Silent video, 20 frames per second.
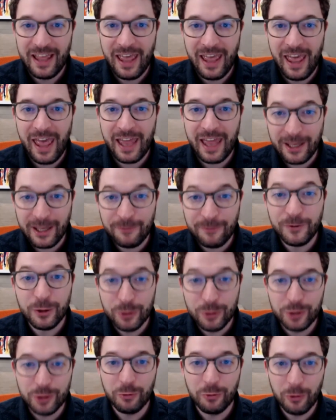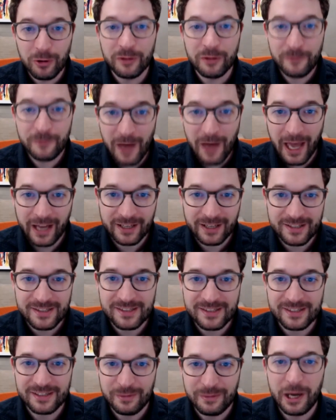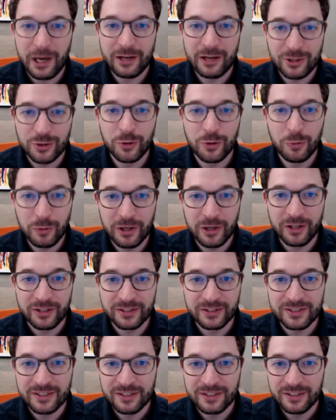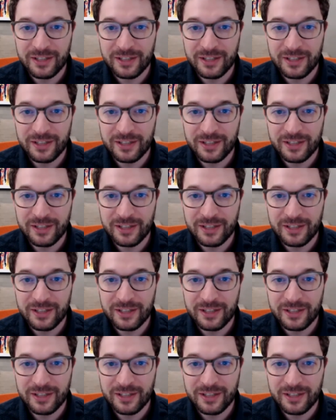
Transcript: and if you knew all the facts about your world,